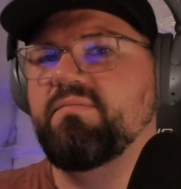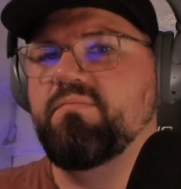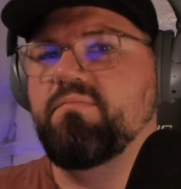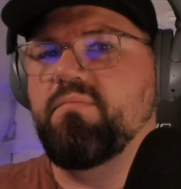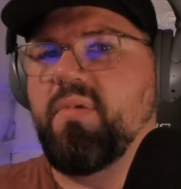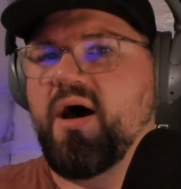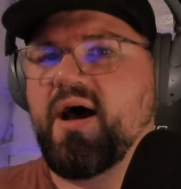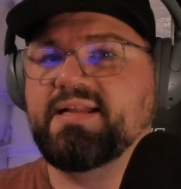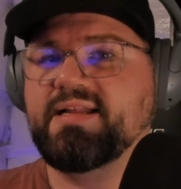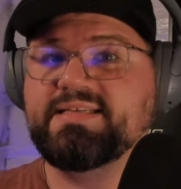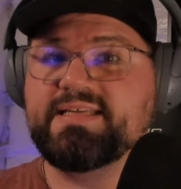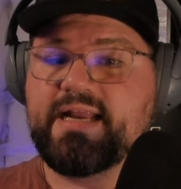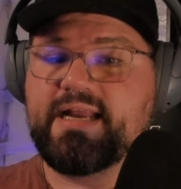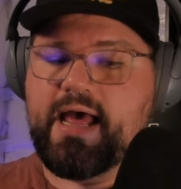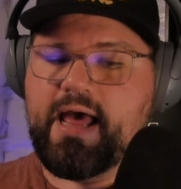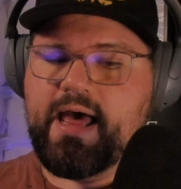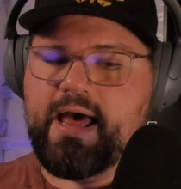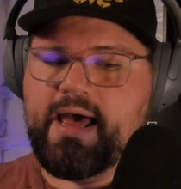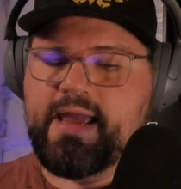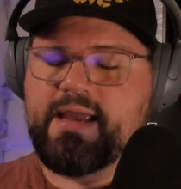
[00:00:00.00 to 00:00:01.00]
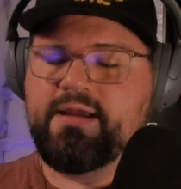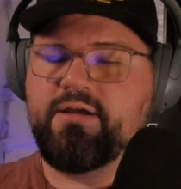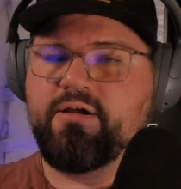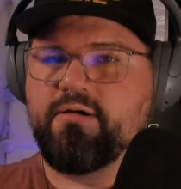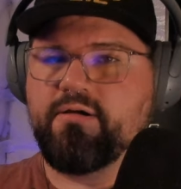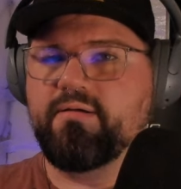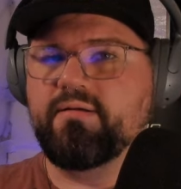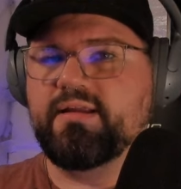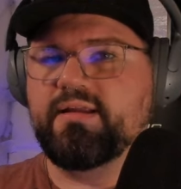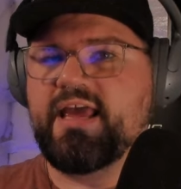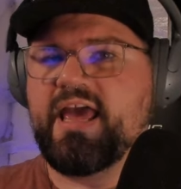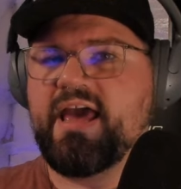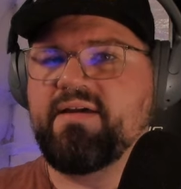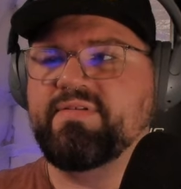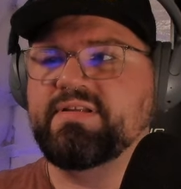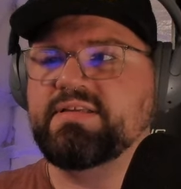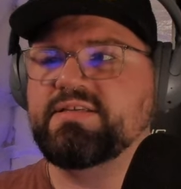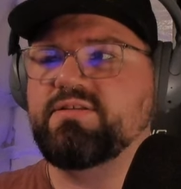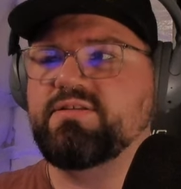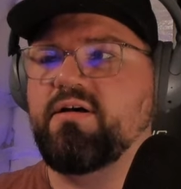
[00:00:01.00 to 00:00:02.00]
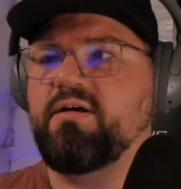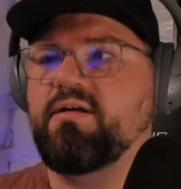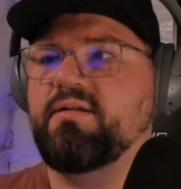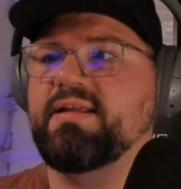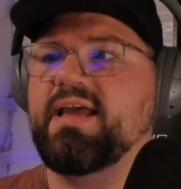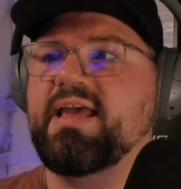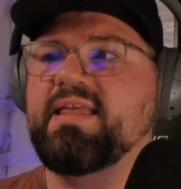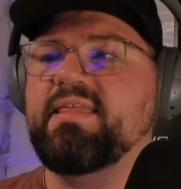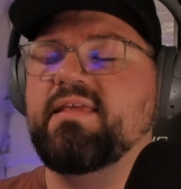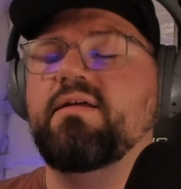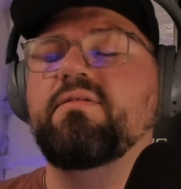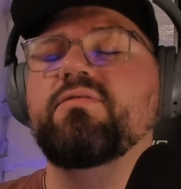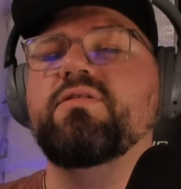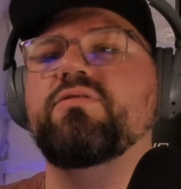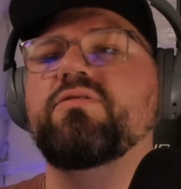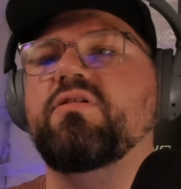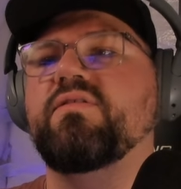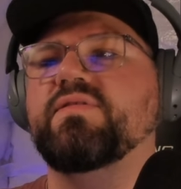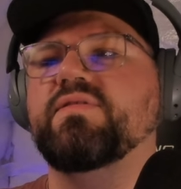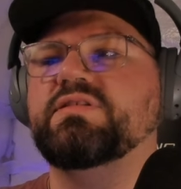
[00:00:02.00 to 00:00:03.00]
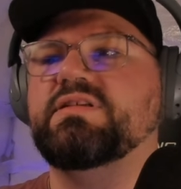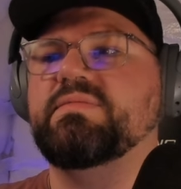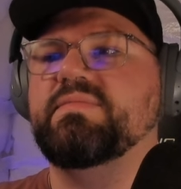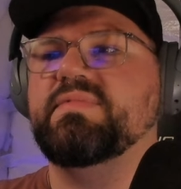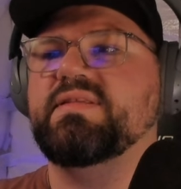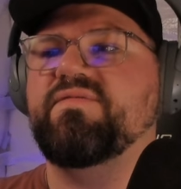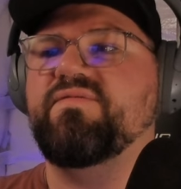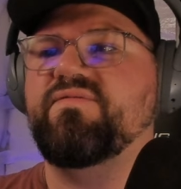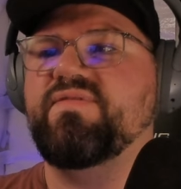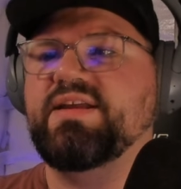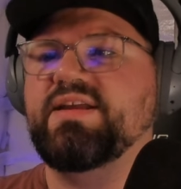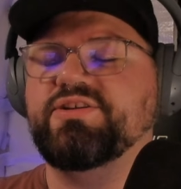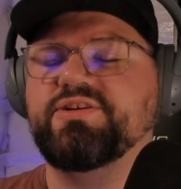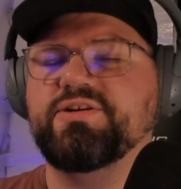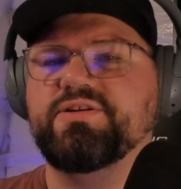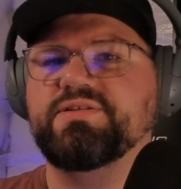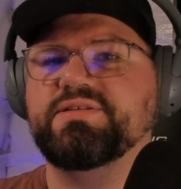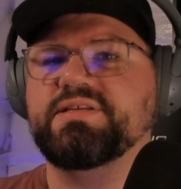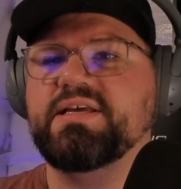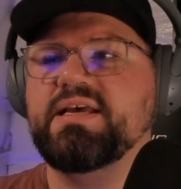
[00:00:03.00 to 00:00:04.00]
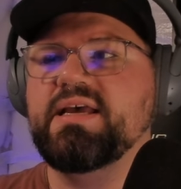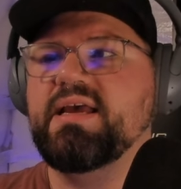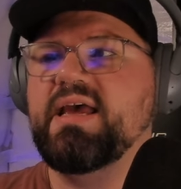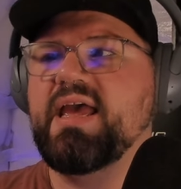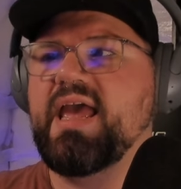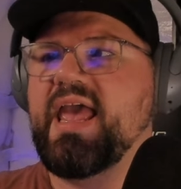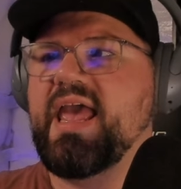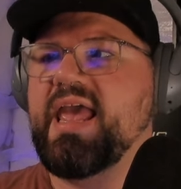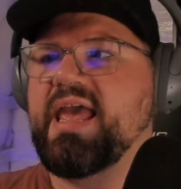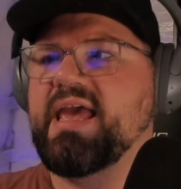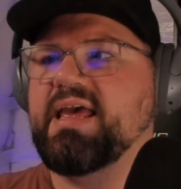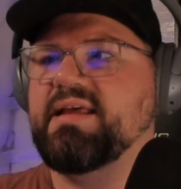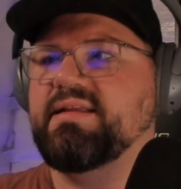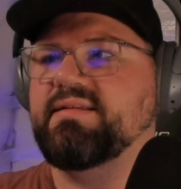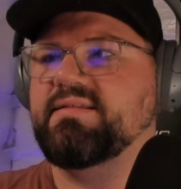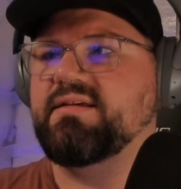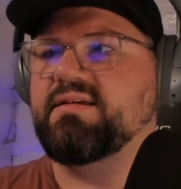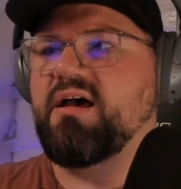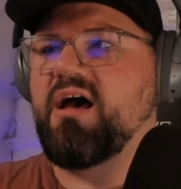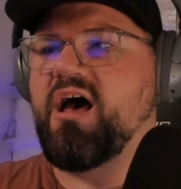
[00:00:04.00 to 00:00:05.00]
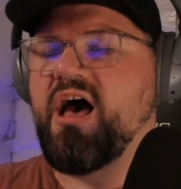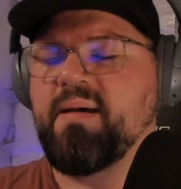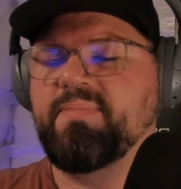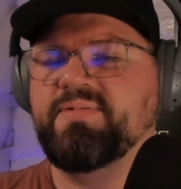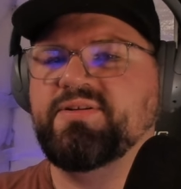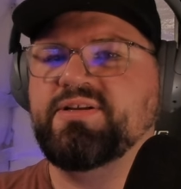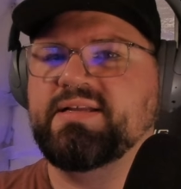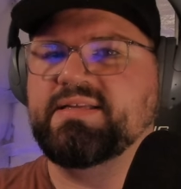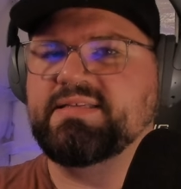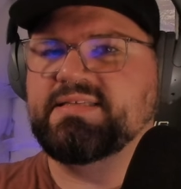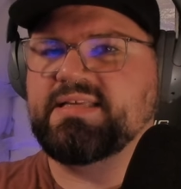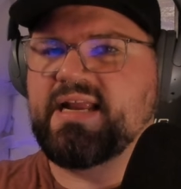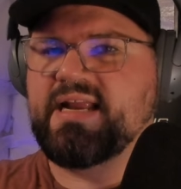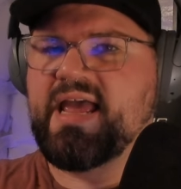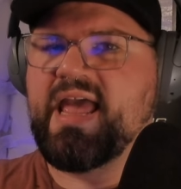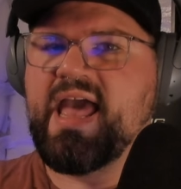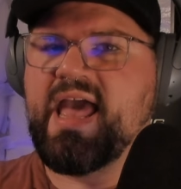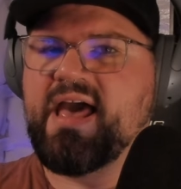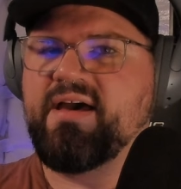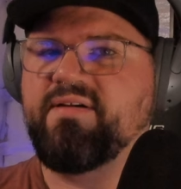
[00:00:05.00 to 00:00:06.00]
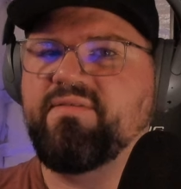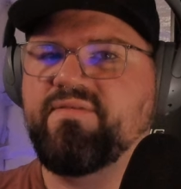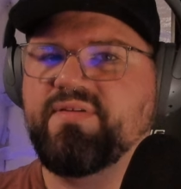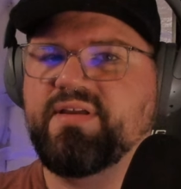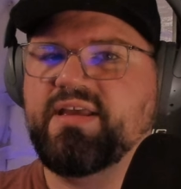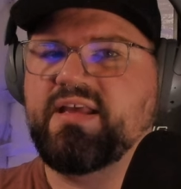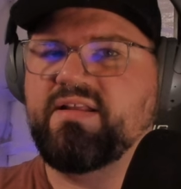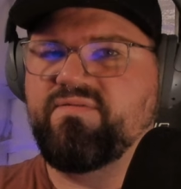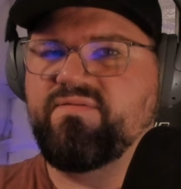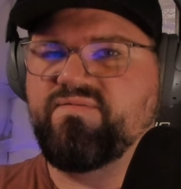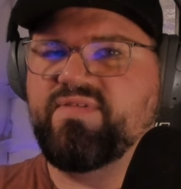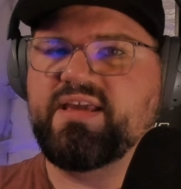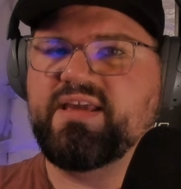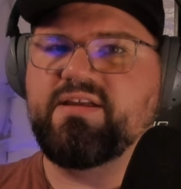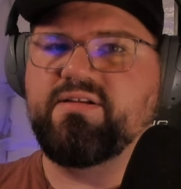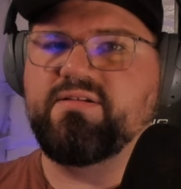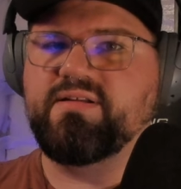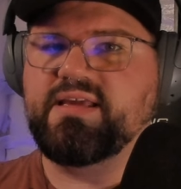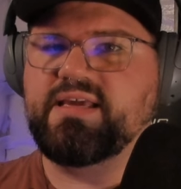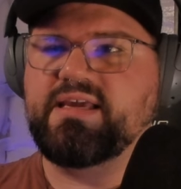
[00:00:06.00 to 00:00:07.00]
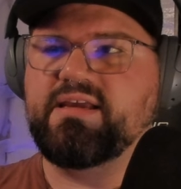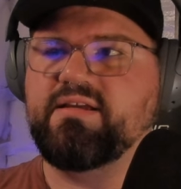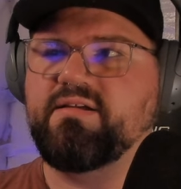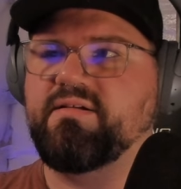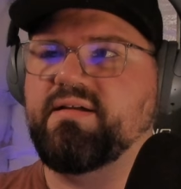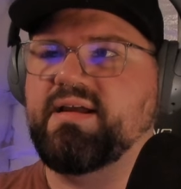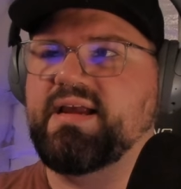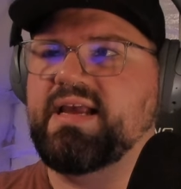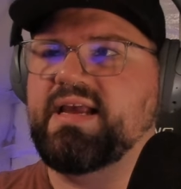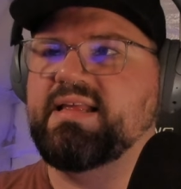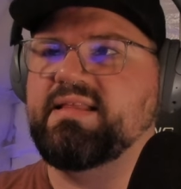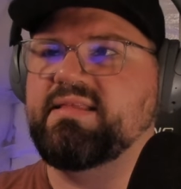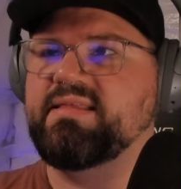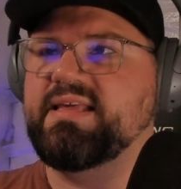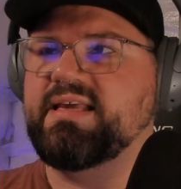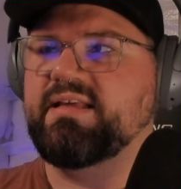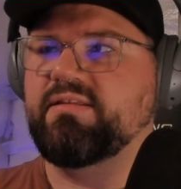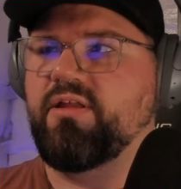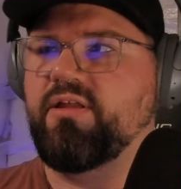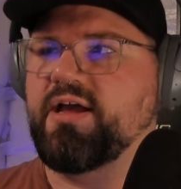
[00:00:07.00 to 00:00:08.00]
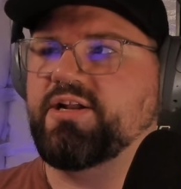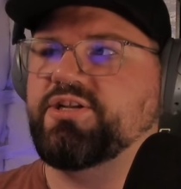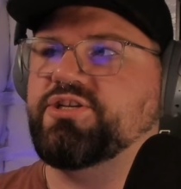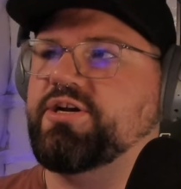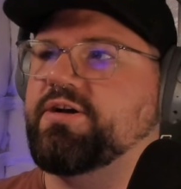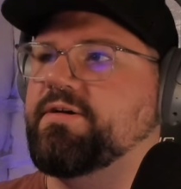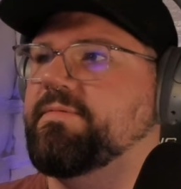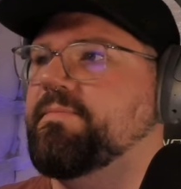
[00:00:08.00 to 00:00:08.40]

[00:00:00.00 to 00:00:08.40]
mods that I currently have installed, and then I'll go over some of the features and options that I have configured here in the launcher.